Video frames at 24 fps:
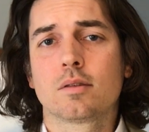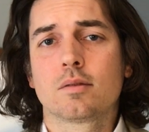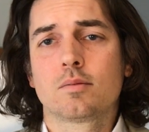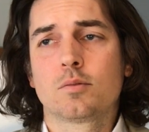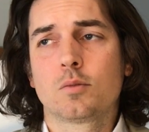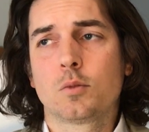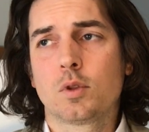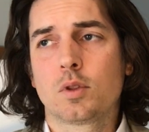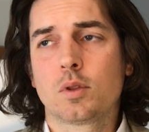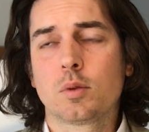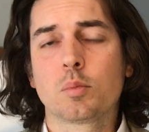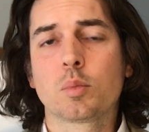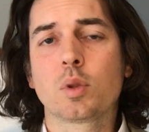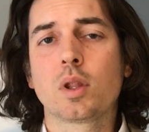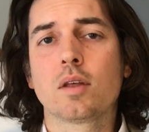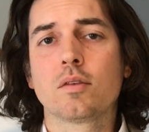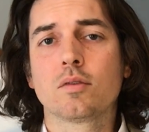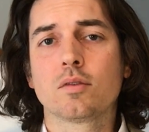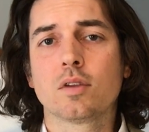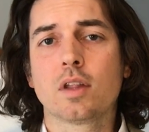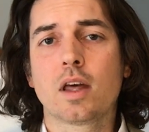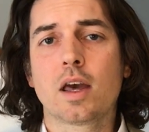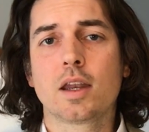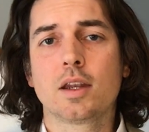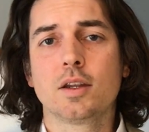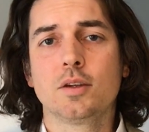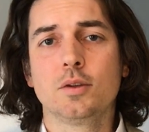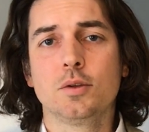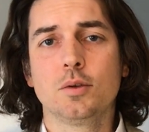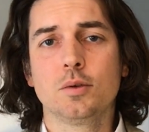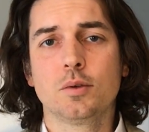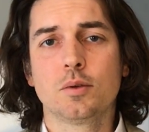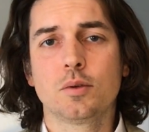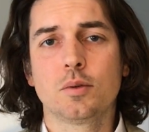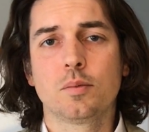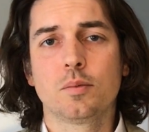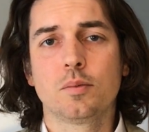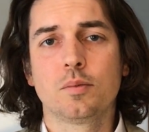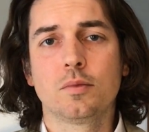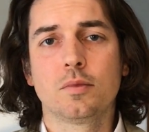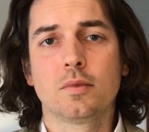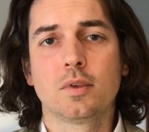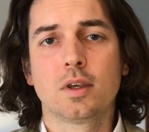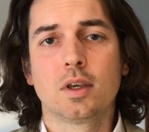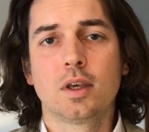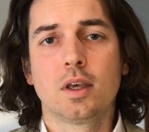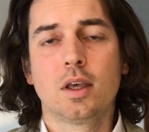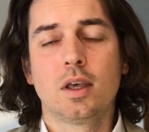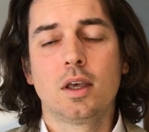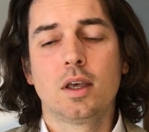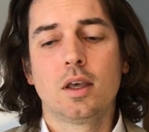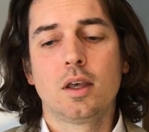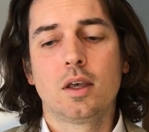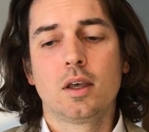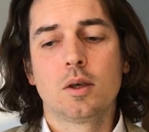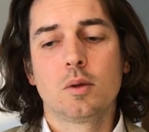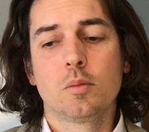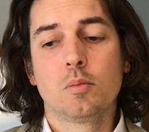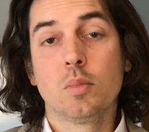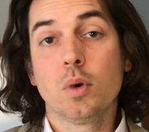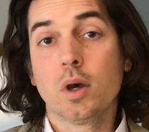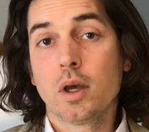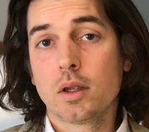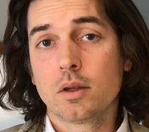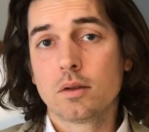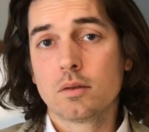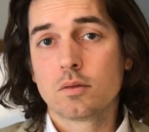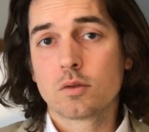with a playful attitude, but